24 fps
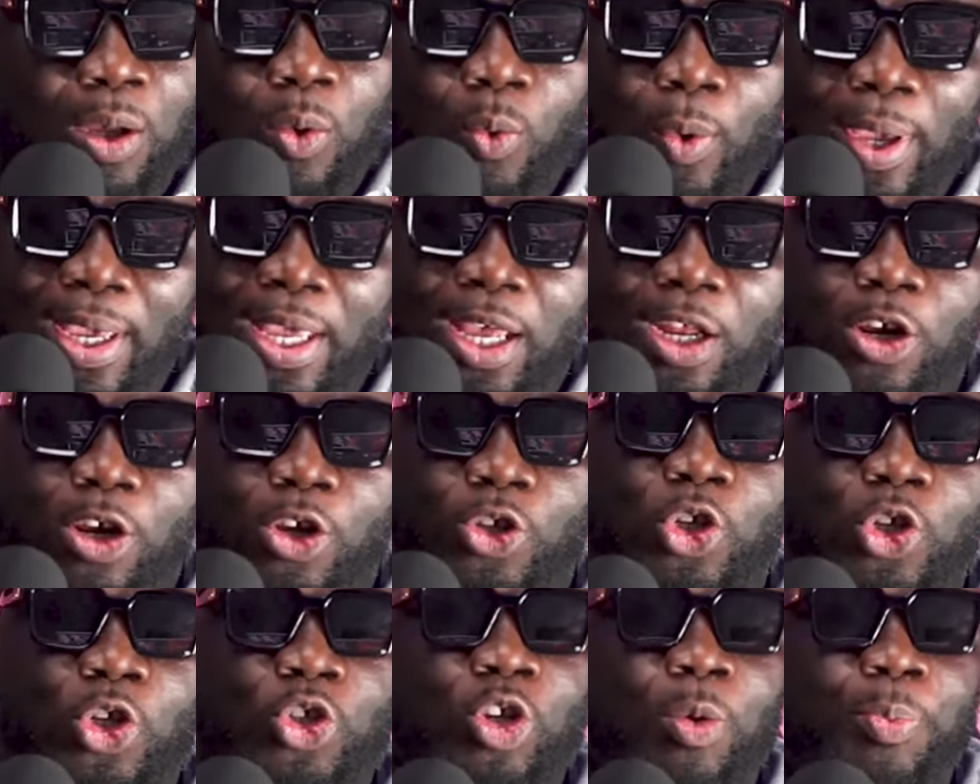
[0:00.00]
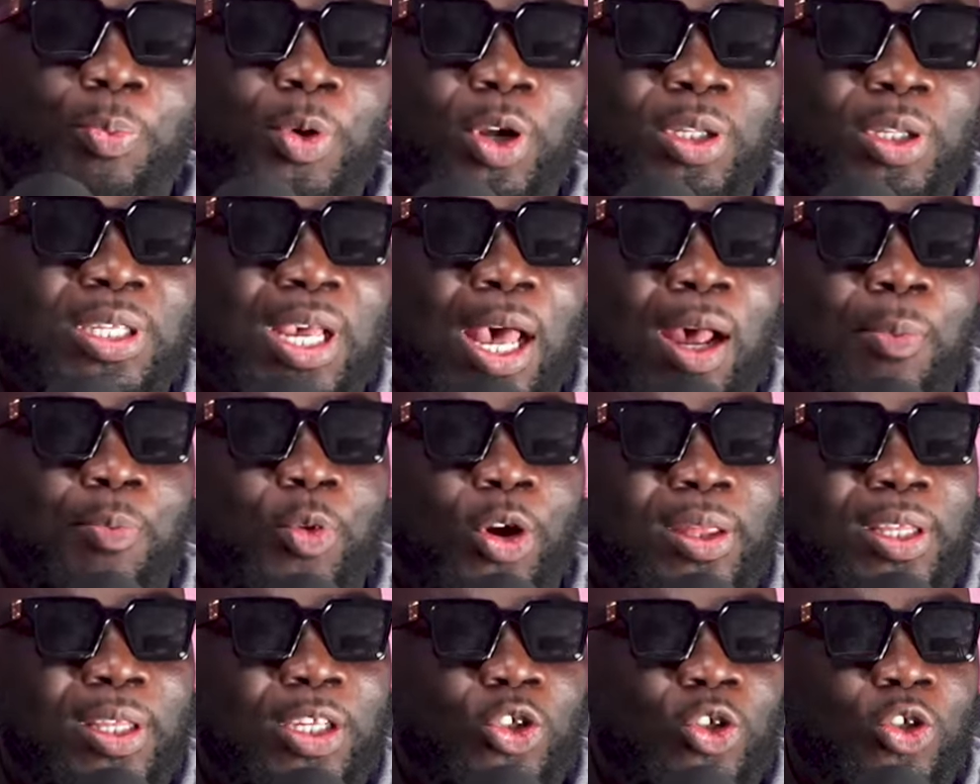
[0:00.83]
we can also support our
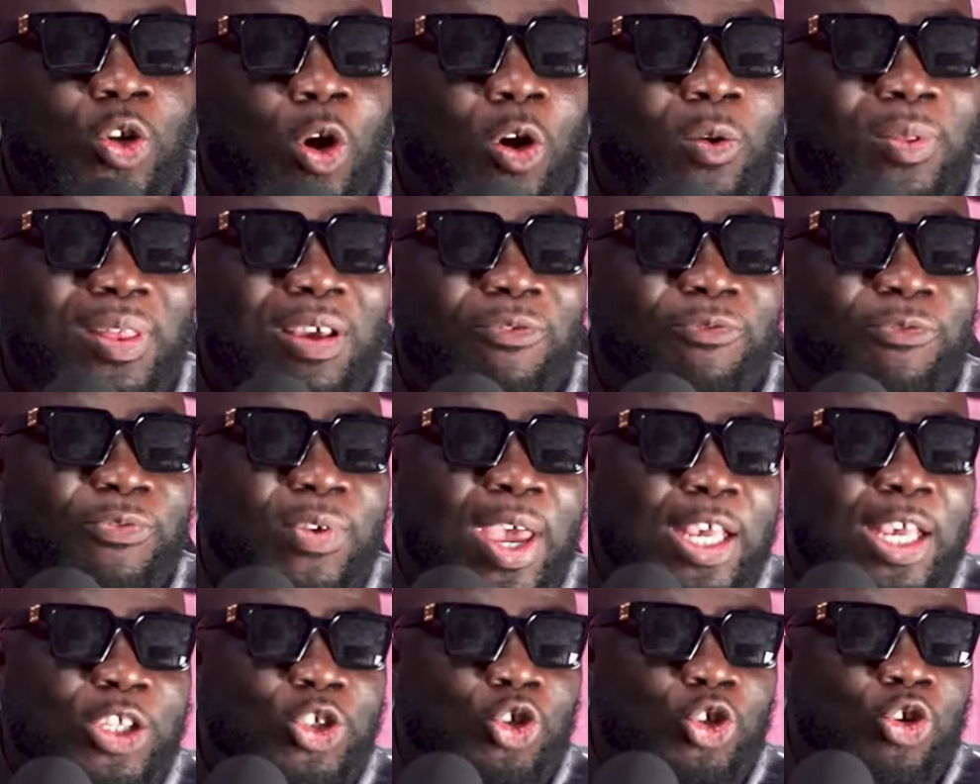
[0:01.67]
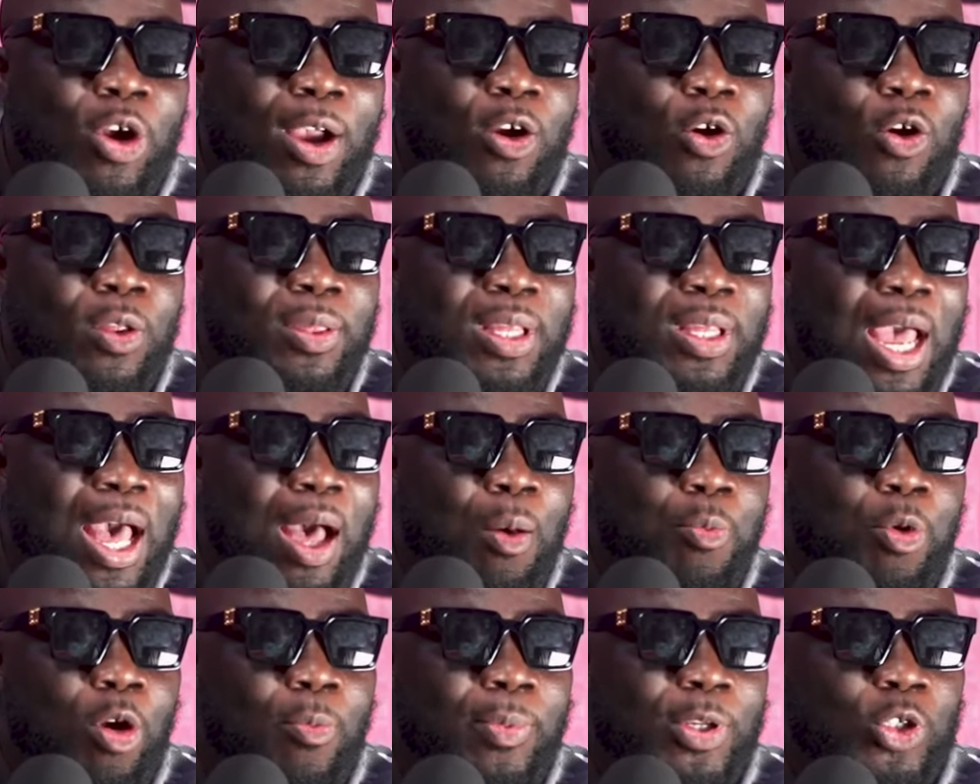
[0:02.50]
brother. So the first track on the
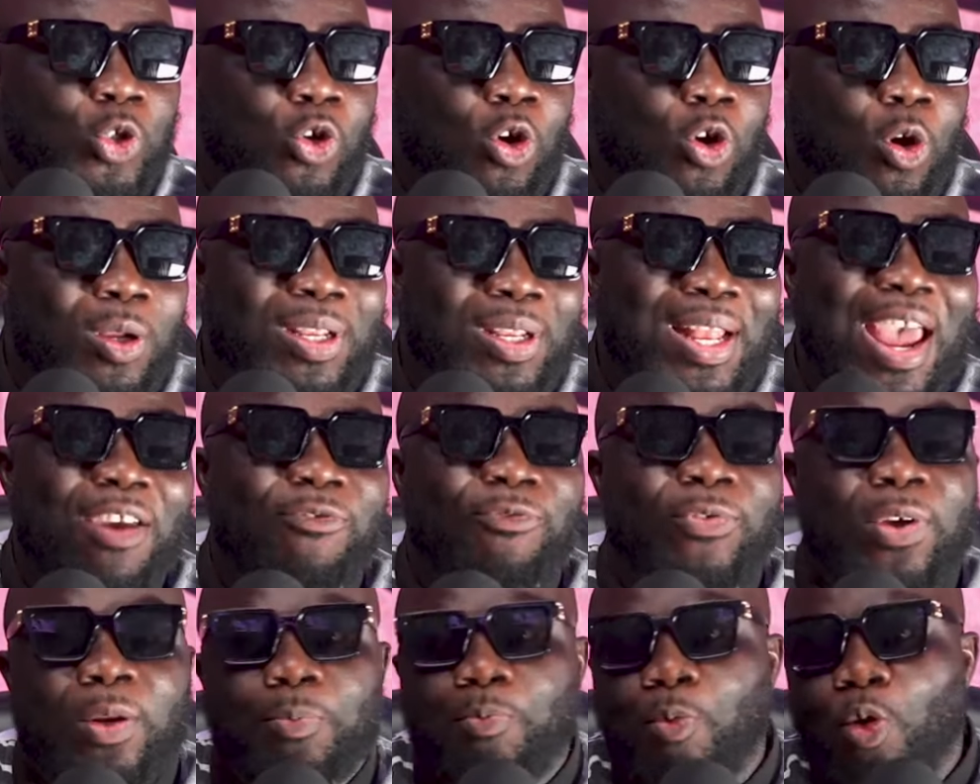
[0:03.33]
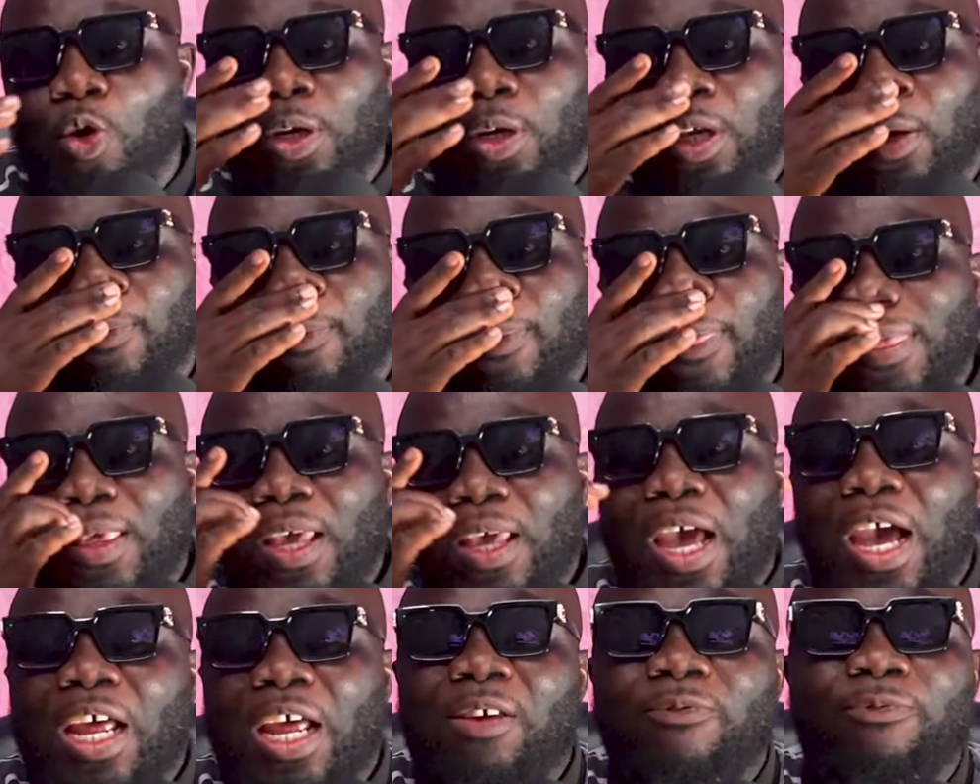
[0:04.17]
album is called Life and Money,
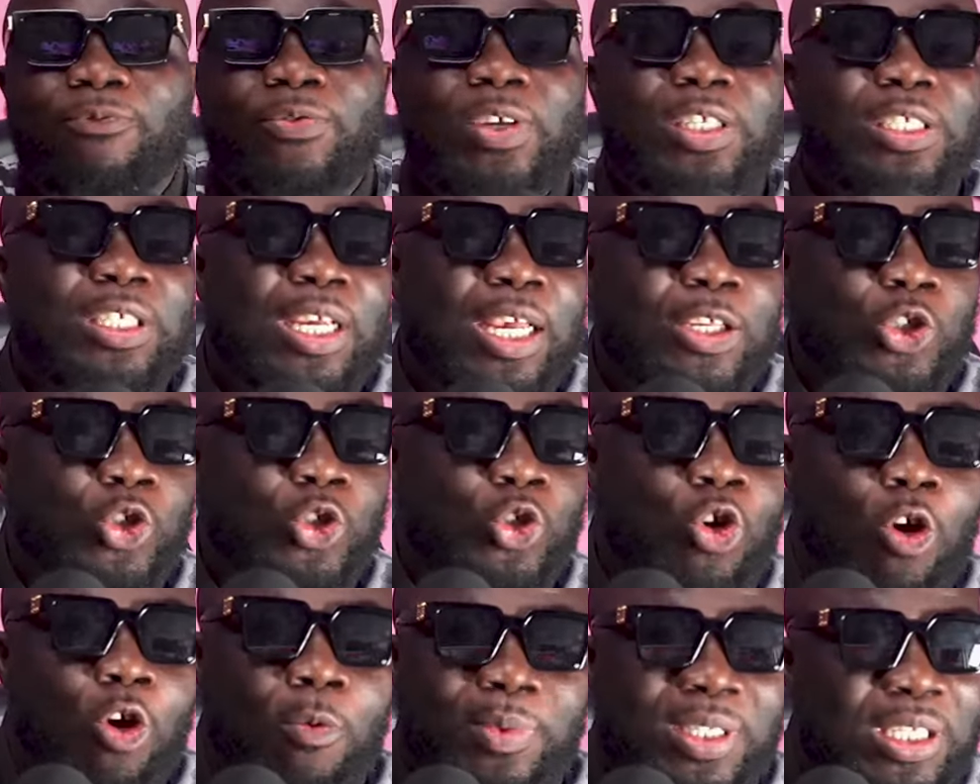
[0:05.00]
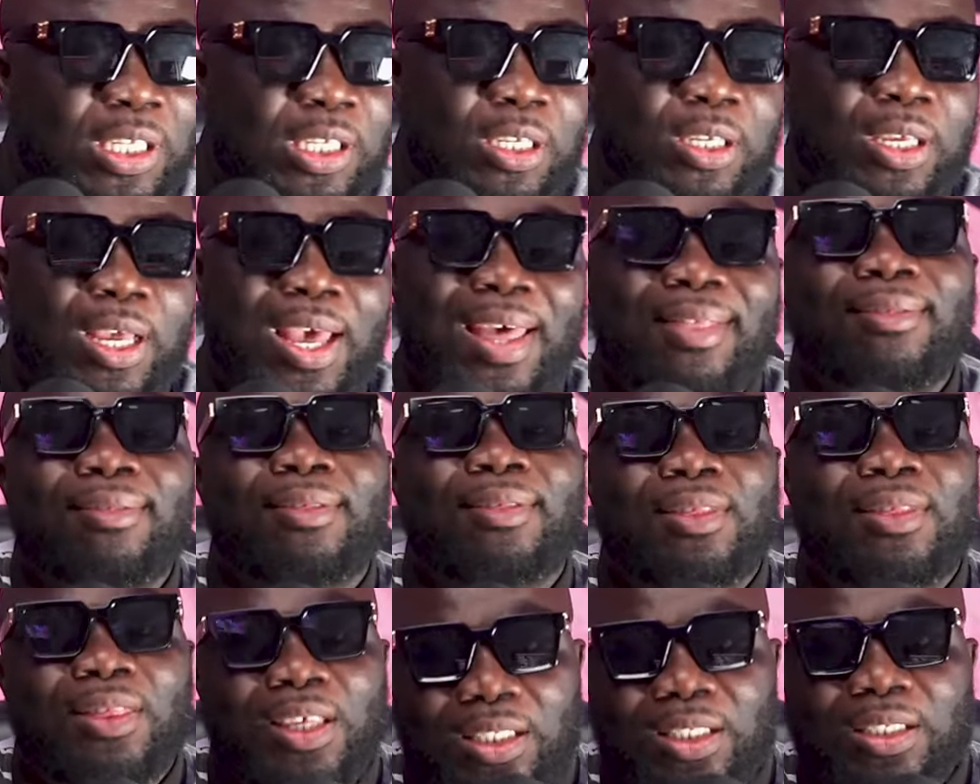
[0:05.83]
and it features Stormzy,
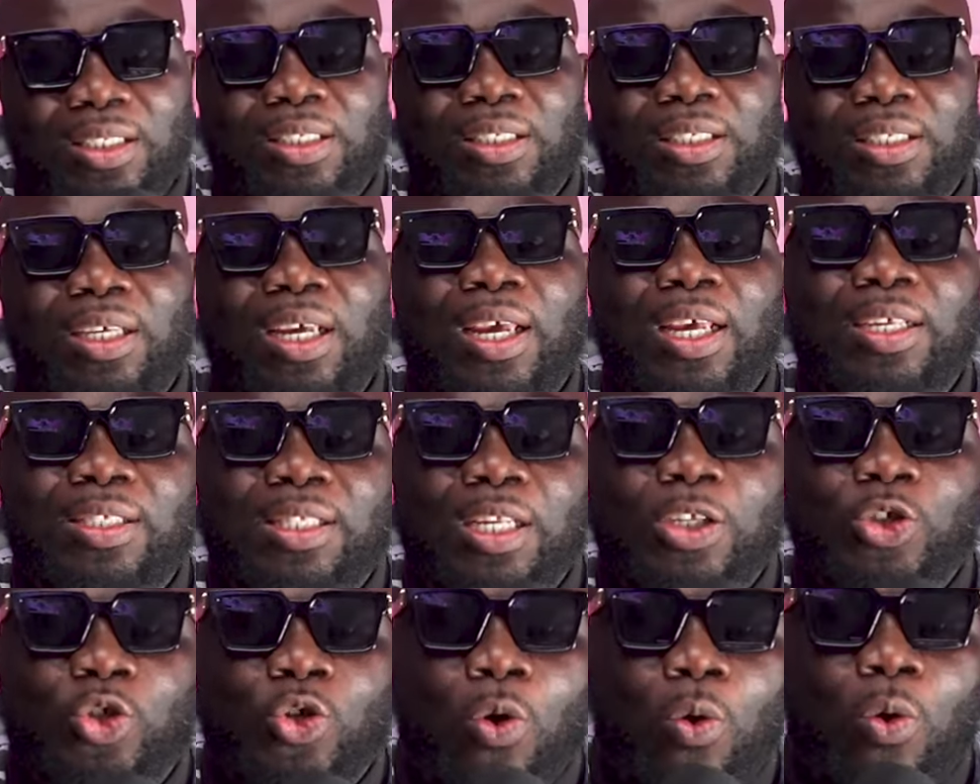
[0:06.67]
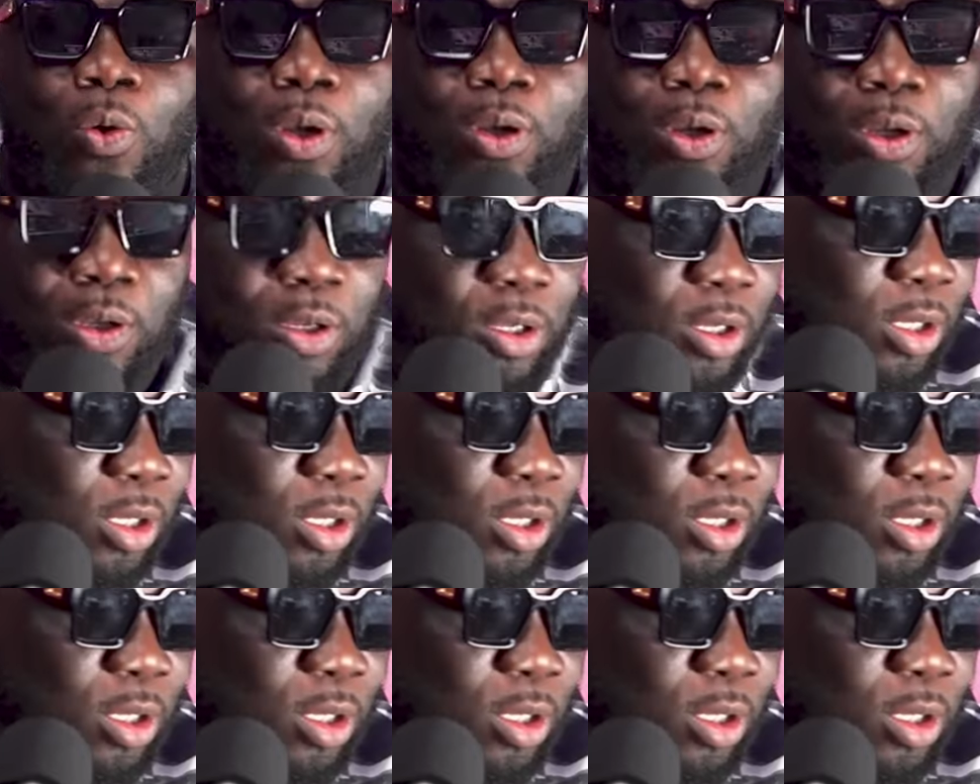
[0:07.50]
and this is the song.